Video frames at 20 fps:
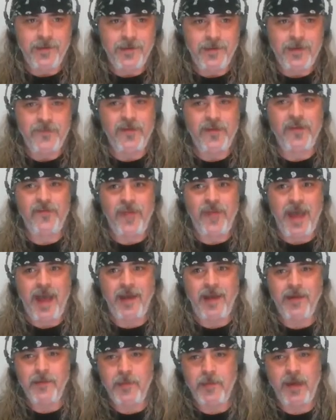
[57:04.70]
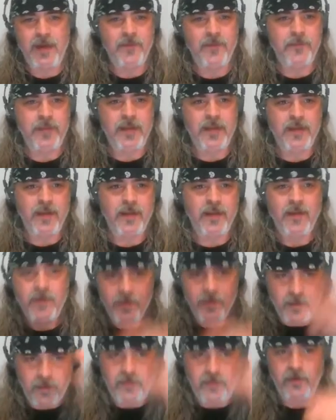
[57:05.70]
even if that. It might even be the
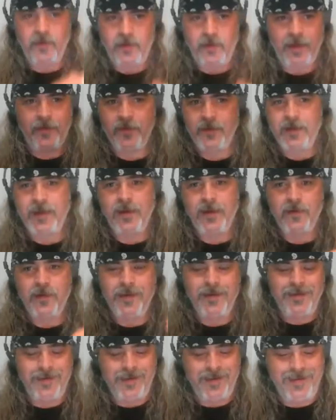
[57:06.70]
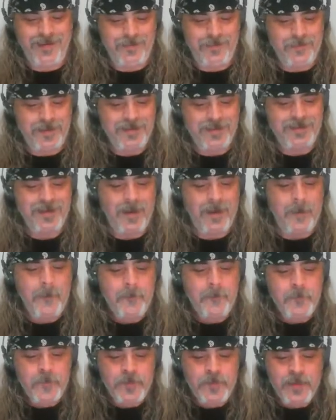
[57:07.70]
third level down. But
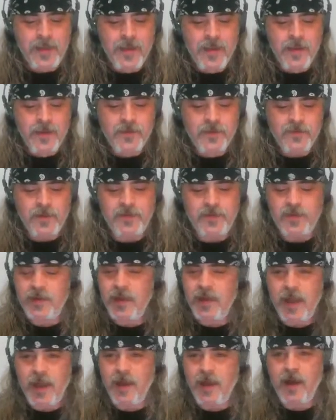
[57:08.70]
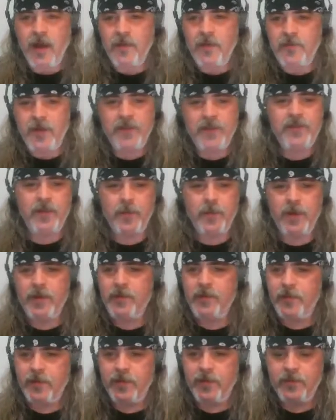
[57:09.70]
so I said, yeah, I'll find someone to
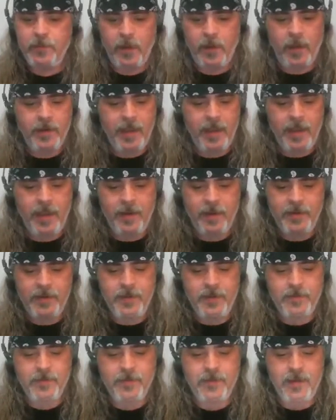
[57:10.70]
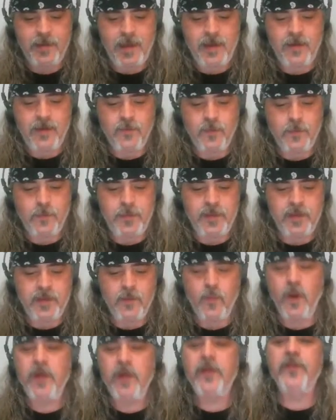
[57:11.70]
fill your spot. And I did. And it will be the
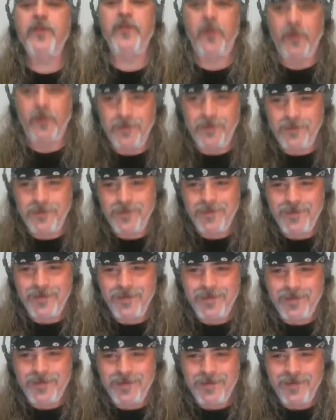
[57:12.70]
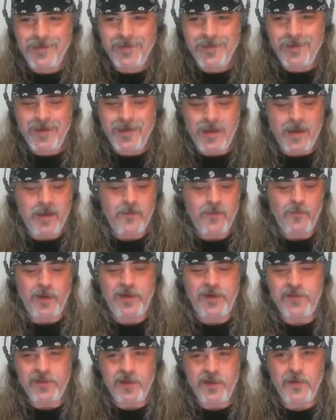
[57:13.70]
wonderful
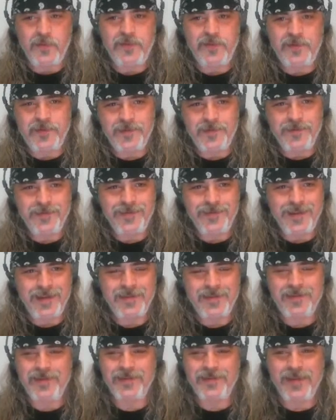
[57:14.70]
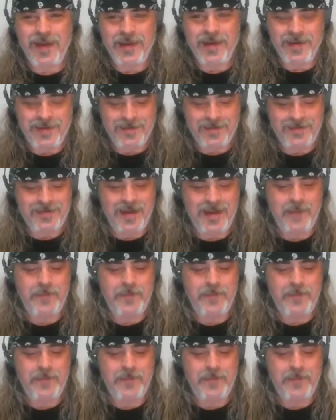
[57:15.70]
Rachel Oates has decided to step up.